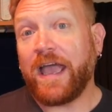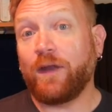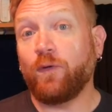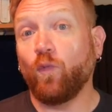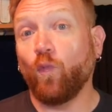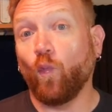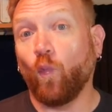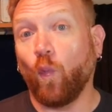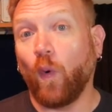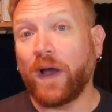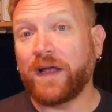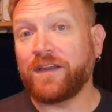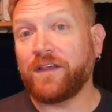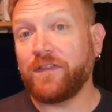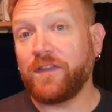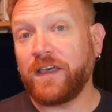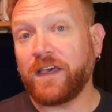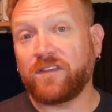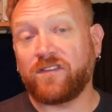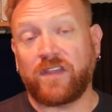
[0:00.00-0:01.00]
and what
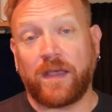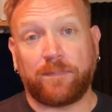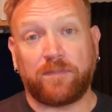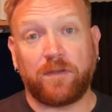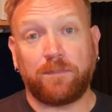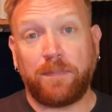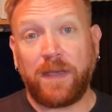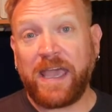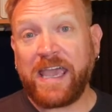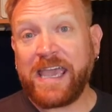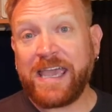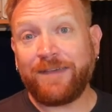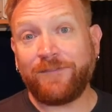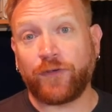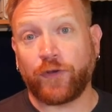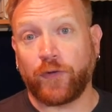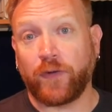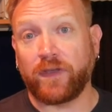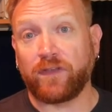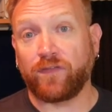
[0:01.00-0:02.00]
the accepted
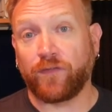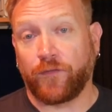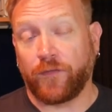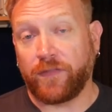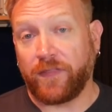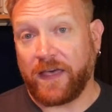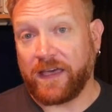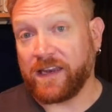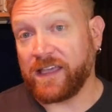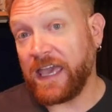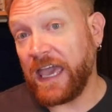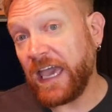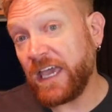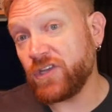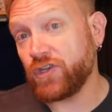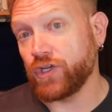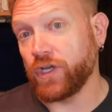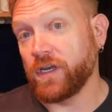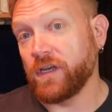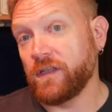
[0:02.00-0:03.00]
behavior is for that
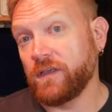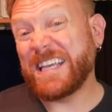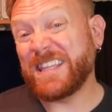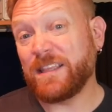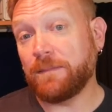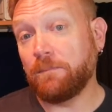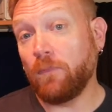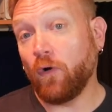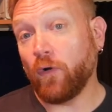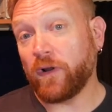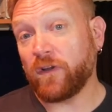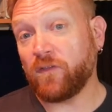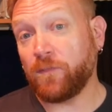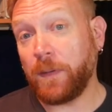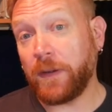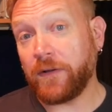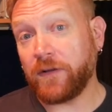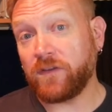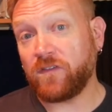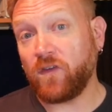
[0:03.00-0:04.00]
occasion. The more
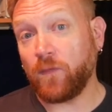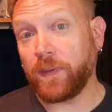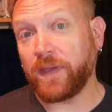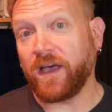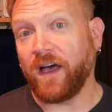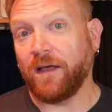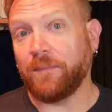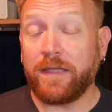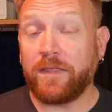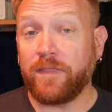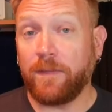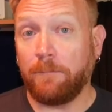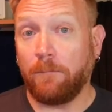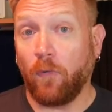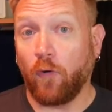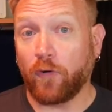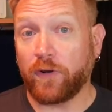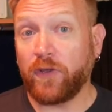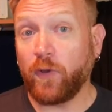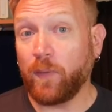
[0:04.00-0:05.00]
experienced you become, the
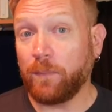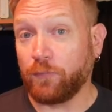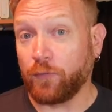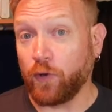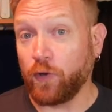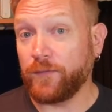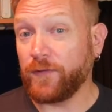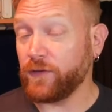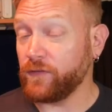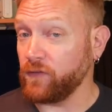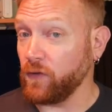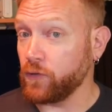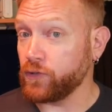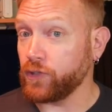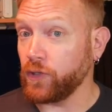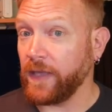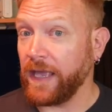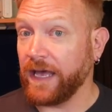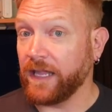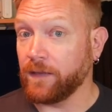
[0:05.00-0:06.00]
more you improve your
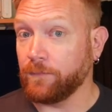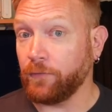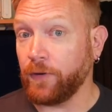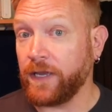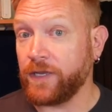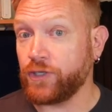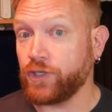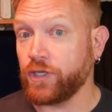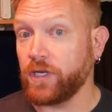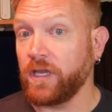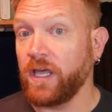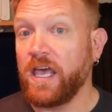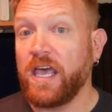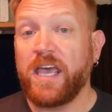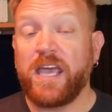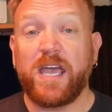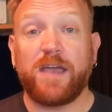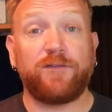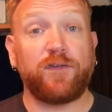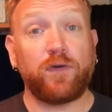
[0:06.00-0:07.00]
social calibration.
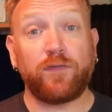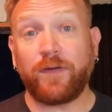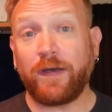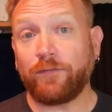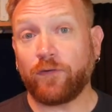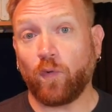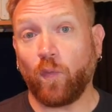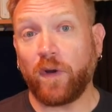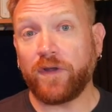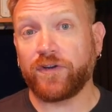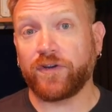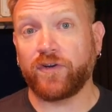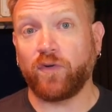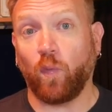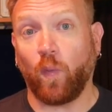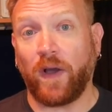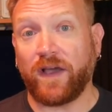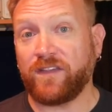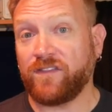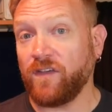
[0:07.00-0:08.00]
If you've ever wondered
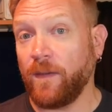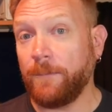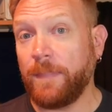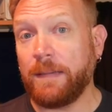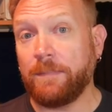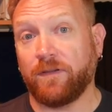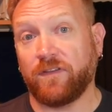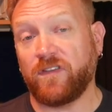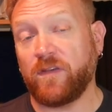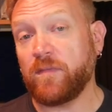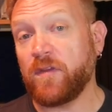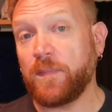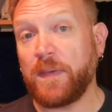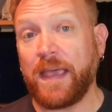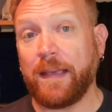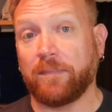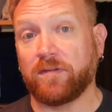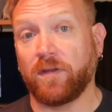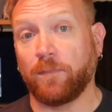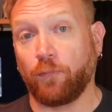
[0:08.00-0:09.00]
why some people seem to
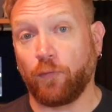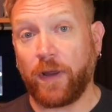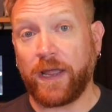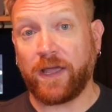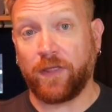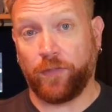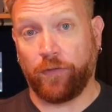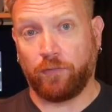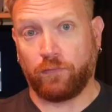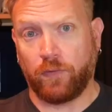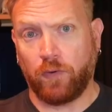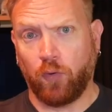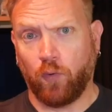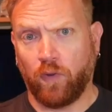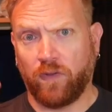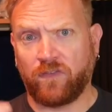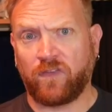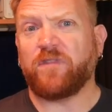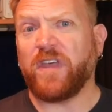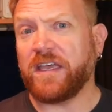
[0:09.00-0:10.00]
be able to break the
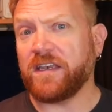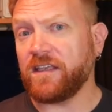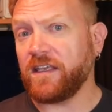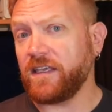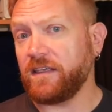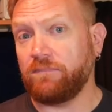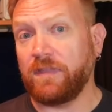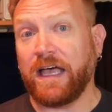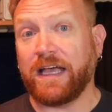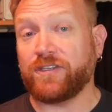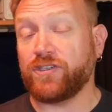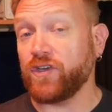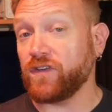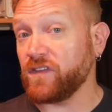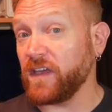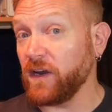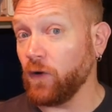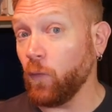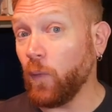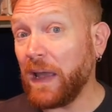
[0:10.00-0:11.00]
rules and not
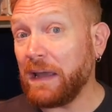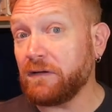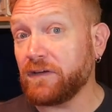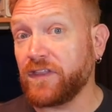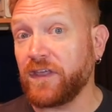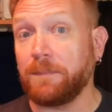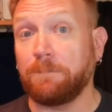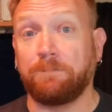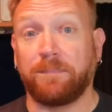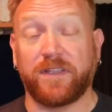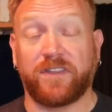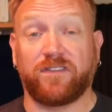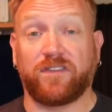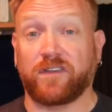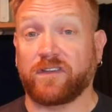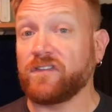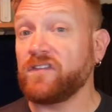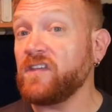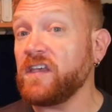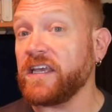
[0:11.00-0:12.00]
just get away with it, but
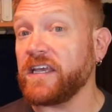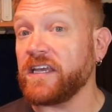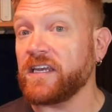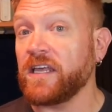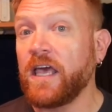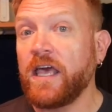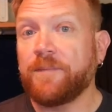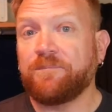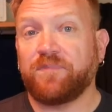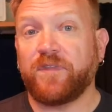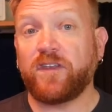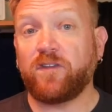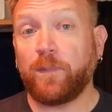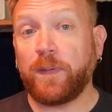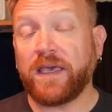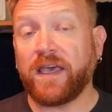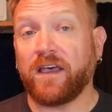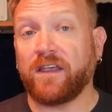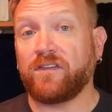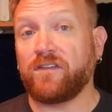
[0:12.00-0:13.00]
succeed, it's
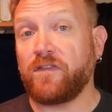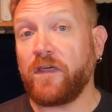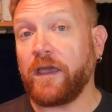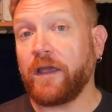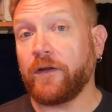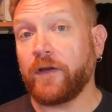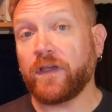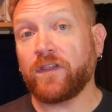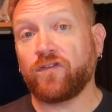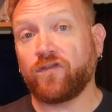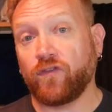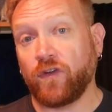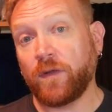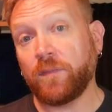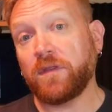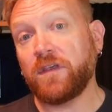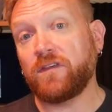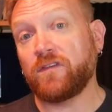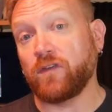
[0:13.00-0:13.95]
because they are extremely